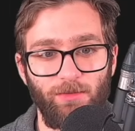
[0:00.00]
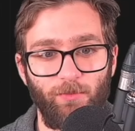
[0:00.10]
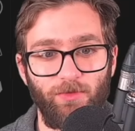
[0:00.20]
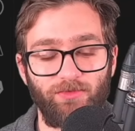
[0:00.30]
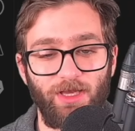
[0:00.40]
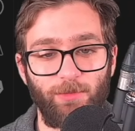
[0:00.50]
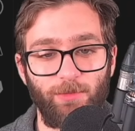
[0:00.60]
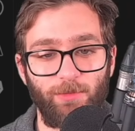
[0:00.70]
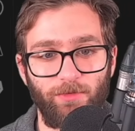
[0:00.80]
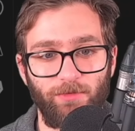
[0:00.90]
which I
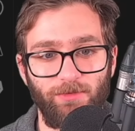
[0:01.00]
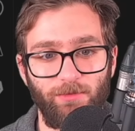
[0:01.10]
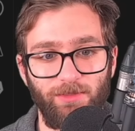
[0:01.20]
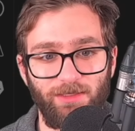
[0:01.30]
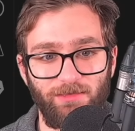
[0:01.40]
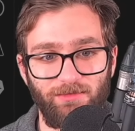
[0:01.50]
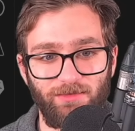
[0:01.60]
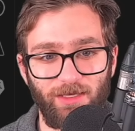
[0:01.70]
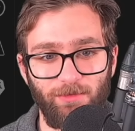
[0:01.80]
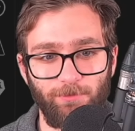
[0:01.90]
prefer doing
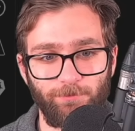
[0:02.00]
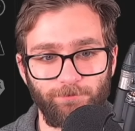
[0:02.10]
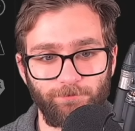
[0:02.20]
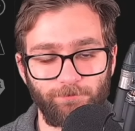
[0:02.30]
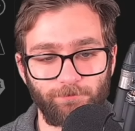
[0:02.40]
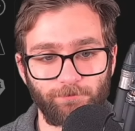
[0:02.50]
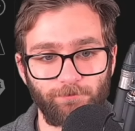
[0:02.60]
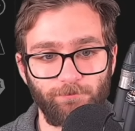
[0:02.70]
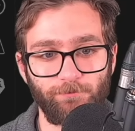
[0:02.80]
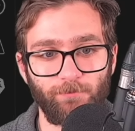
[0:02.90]
instead.
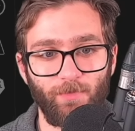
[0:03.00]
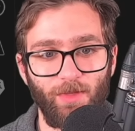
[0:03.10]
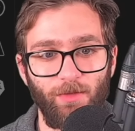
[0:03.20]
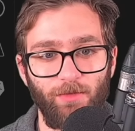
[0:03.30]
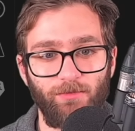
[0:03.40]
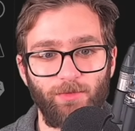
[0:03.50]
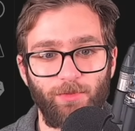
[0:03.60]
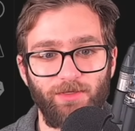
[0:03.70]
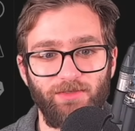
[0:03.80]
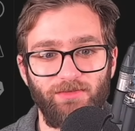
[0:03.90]
So we're
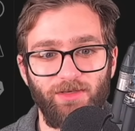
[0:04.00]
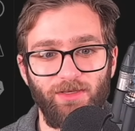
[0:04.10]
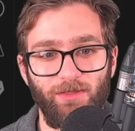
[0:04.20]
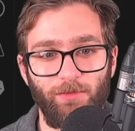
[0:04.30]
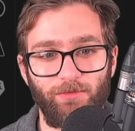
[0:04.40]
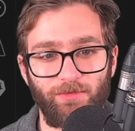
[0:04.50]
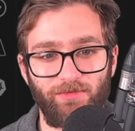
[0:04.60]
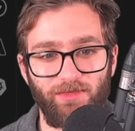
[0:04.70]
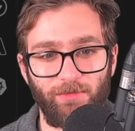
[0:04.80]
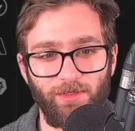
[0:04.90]
going to say user
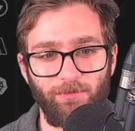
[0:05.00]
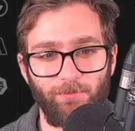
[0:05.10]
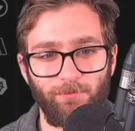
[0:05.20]
secret.